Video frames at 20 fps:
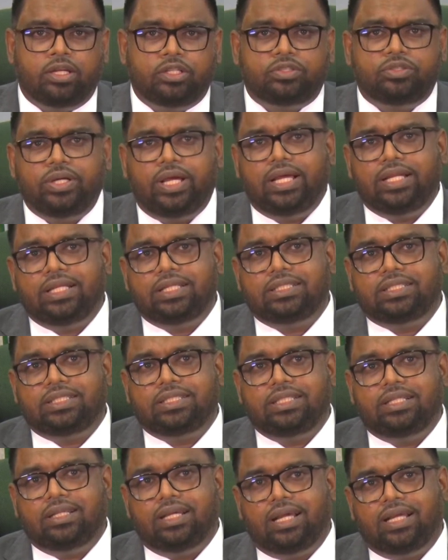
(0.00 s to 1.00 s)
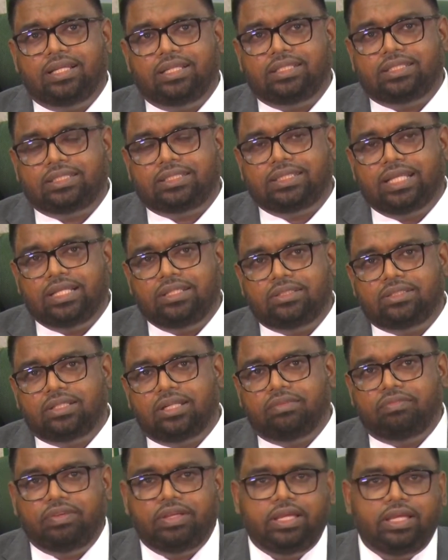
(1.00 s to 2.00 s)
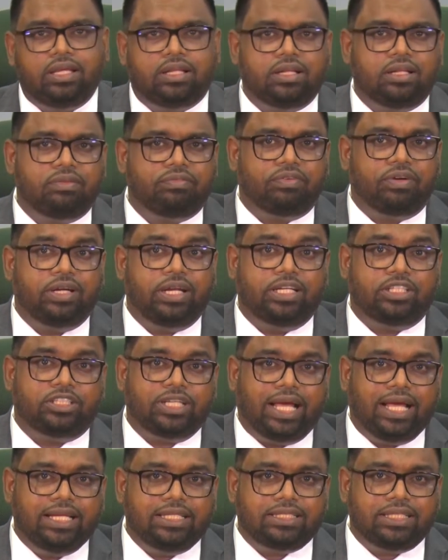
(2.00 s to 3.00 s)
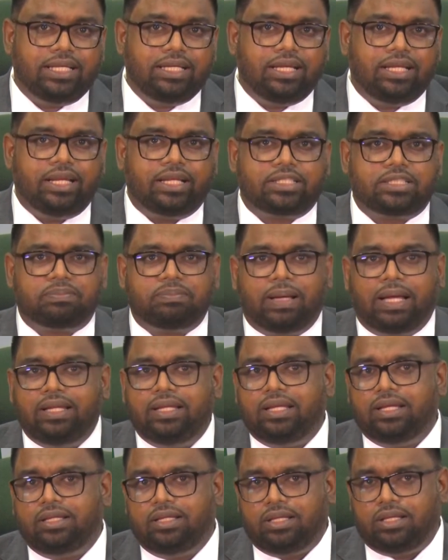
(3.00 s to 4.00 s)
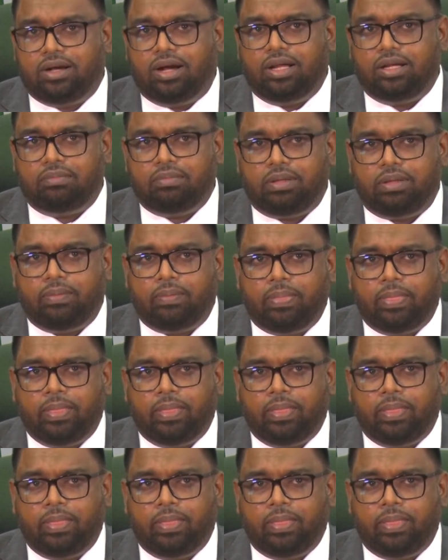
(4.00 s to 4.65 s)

Trade is an essential vehicle for energizing and expanding an economy.